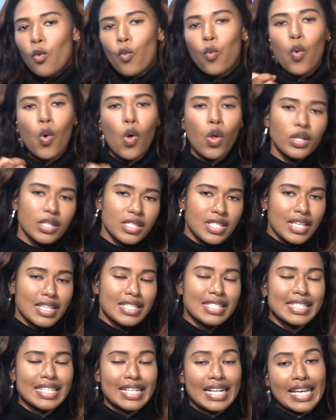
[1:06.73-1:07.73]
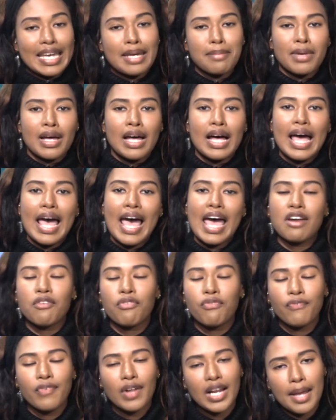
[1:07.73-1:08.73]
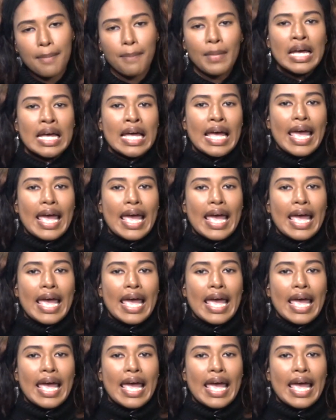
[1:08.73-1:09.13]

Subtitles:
Walter Salima and Philip